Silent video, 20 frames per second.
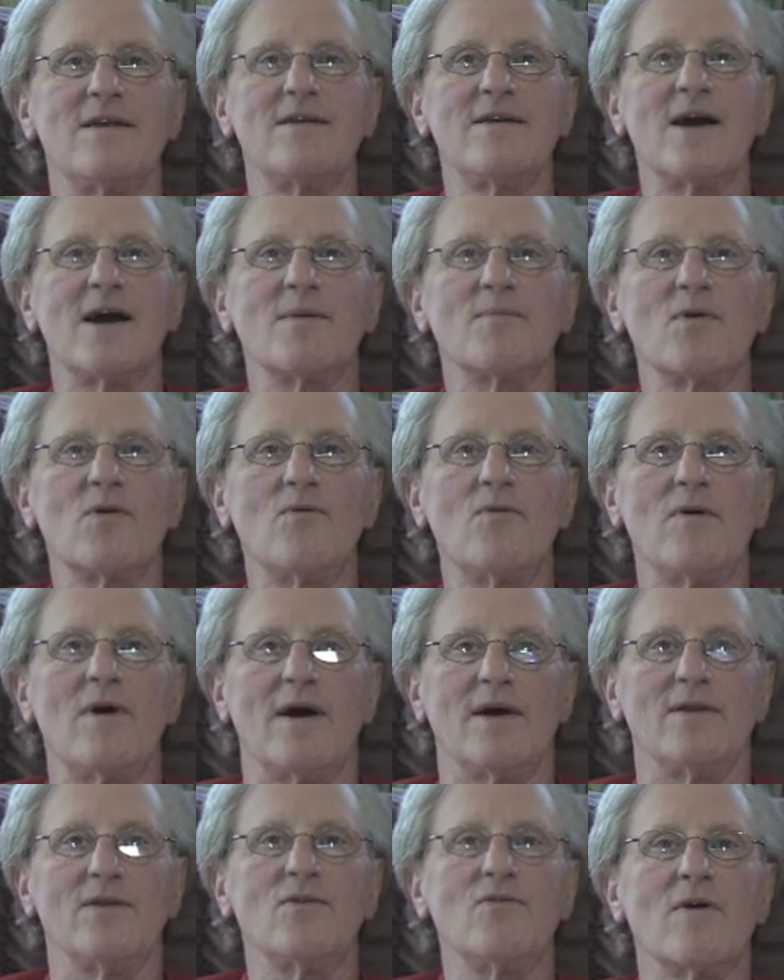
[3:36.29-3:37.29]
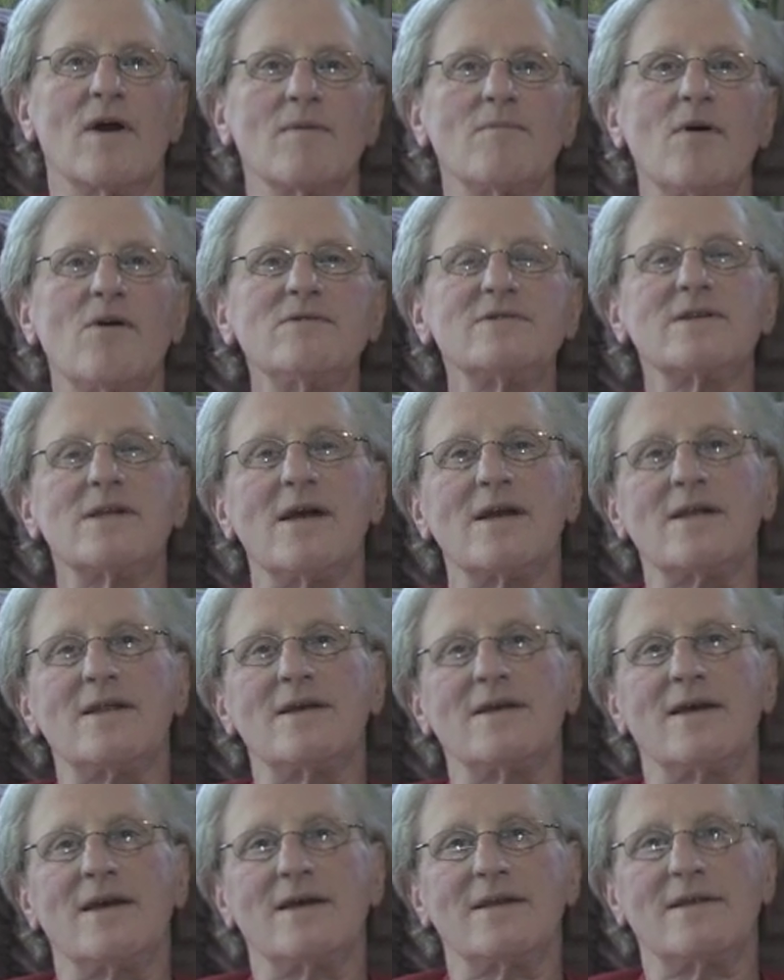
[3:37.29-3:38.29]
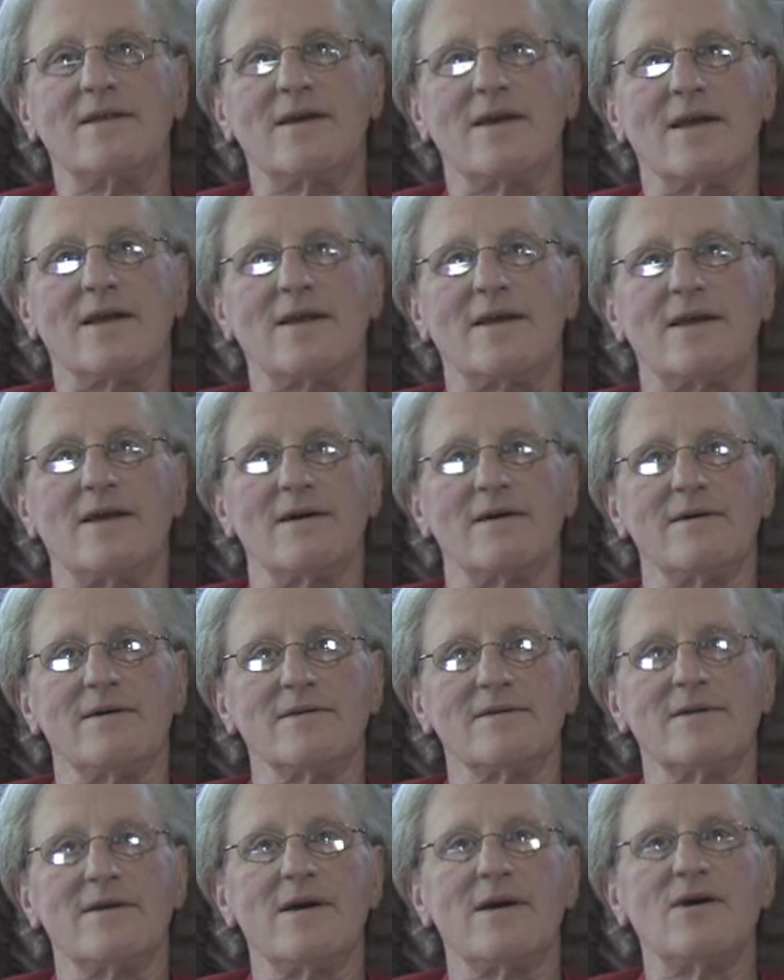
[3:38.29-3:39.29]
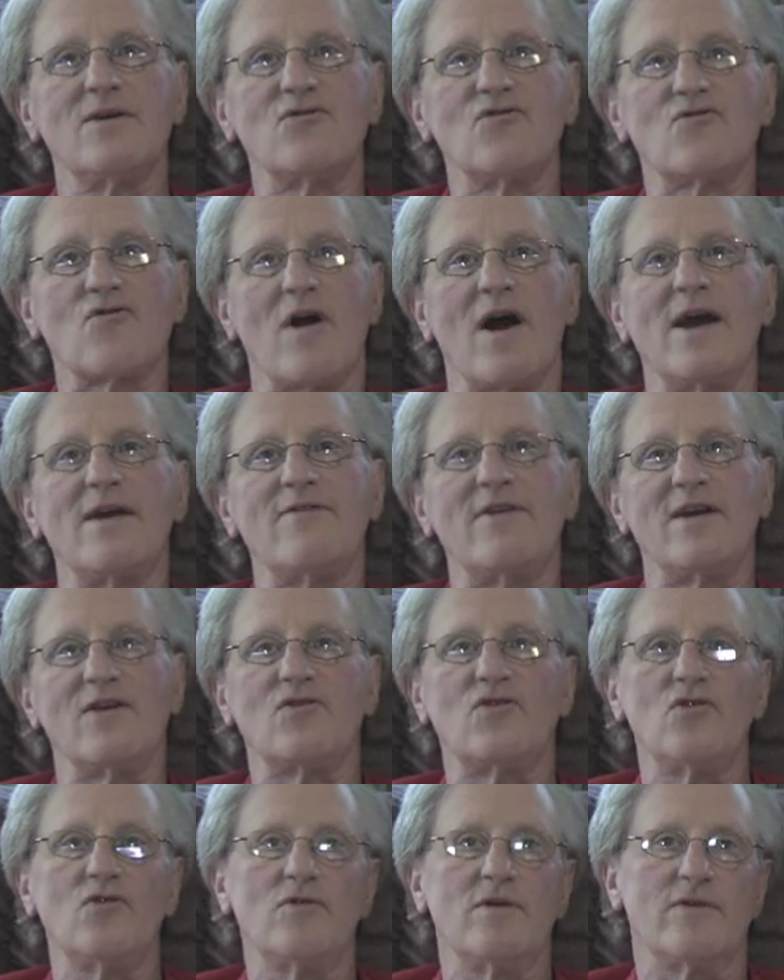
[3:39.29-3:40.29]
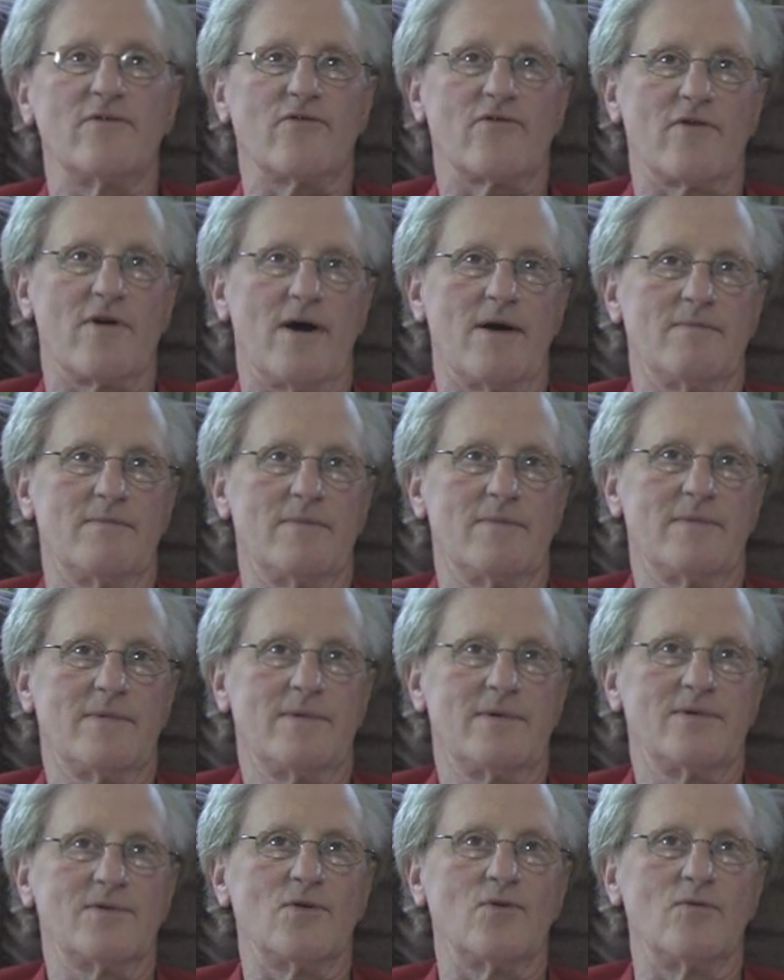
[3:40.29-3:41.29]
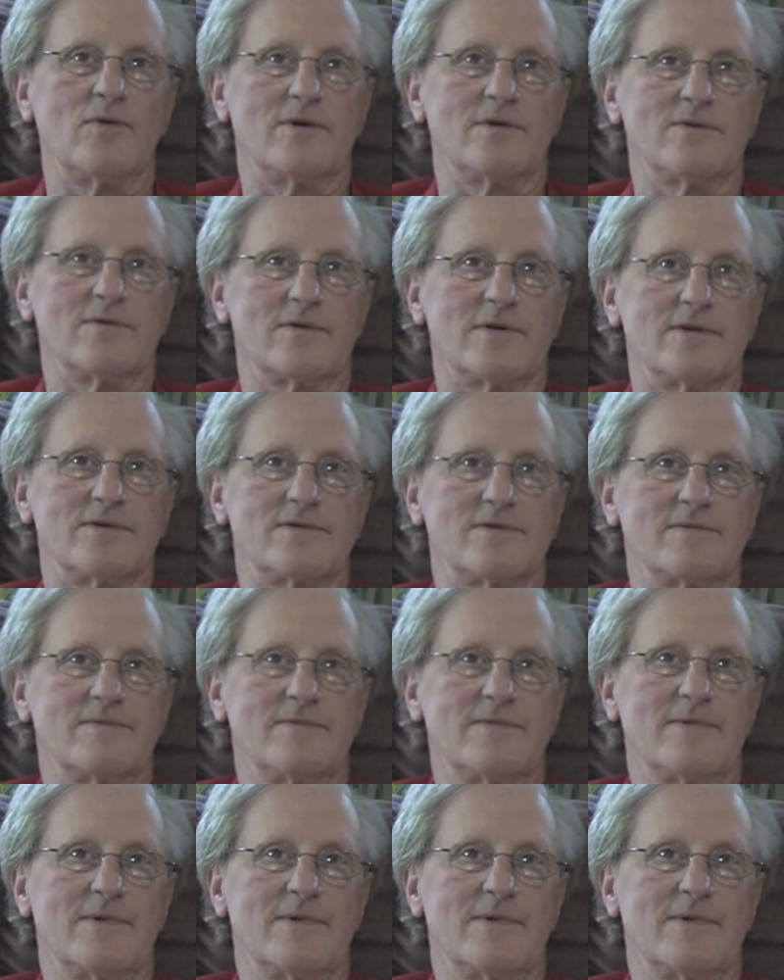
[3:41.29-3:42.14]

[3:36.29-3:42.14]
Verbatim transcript: Number one, you are most likely get, to get killed driving to and from the wilderness.